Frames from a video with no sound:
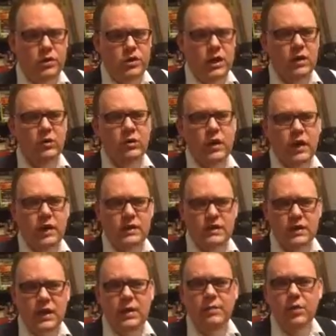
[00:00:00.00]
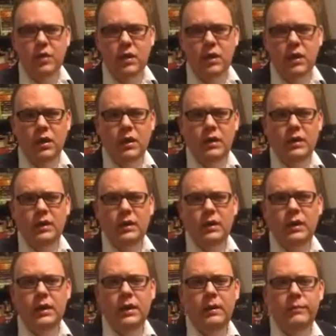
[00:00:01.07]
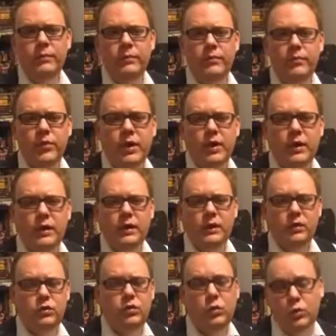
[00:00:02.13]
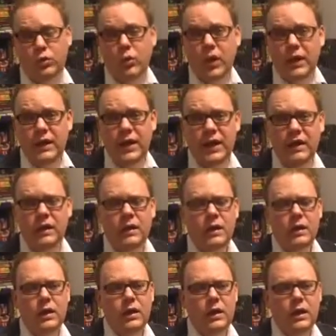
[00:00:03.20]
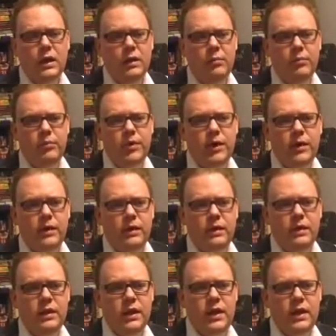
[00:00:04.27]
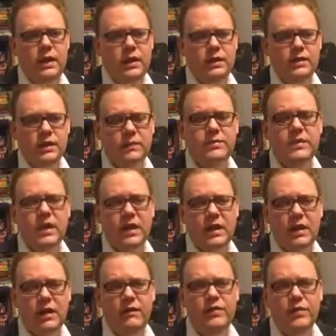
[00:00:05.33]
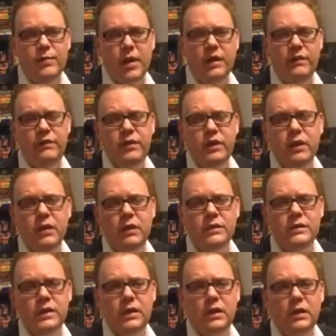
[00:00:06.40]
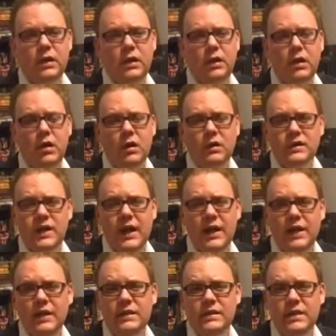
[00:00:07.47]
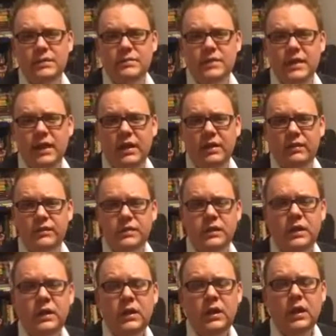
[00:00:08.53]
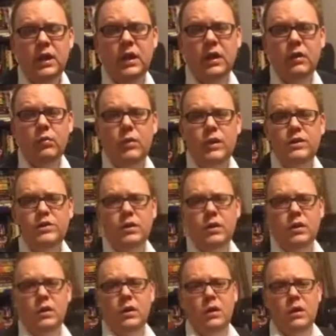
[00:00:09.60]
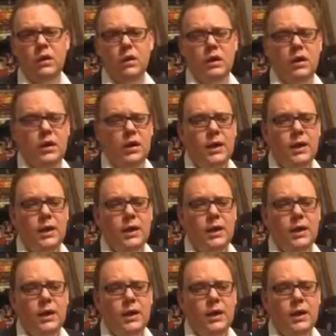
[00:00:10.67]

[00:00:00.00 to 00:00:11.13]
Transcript: generalized label on, but quite yet. But that a subset of the polyphenols are tannins themselves, which are